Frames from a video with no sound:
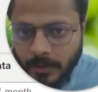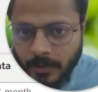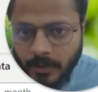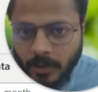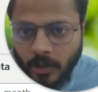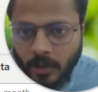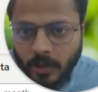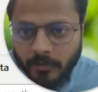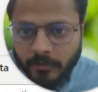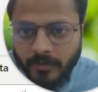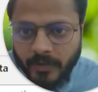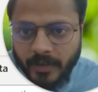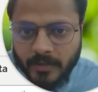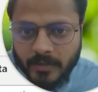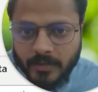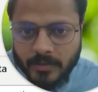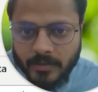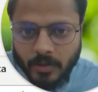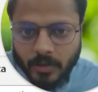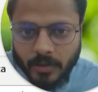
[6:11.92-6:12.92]
Now if I
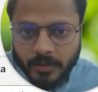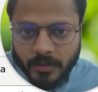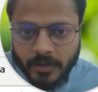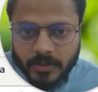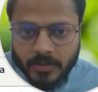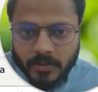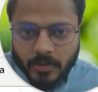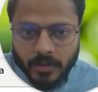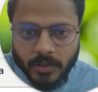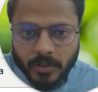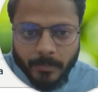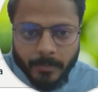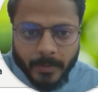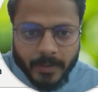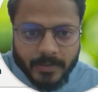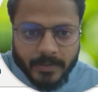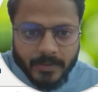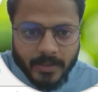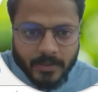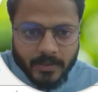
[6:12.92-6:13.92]
sort this on the
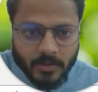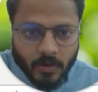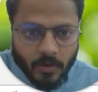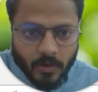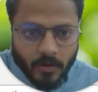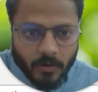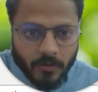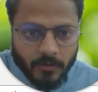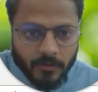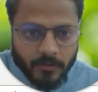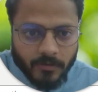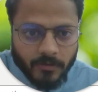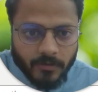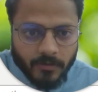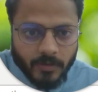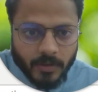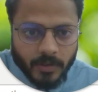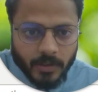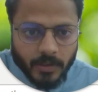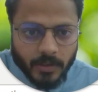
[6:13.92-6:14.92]
basis of
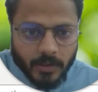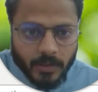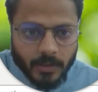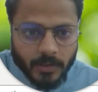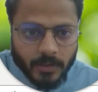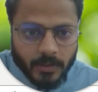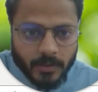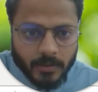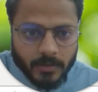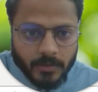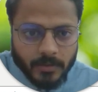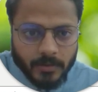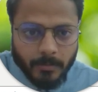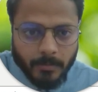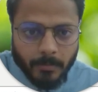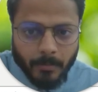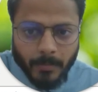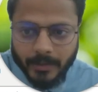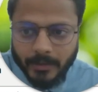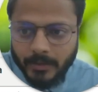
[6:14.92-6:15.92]

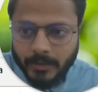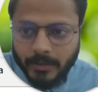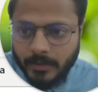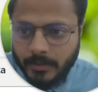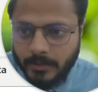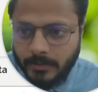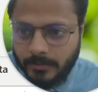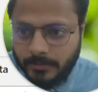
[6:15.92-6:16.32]
month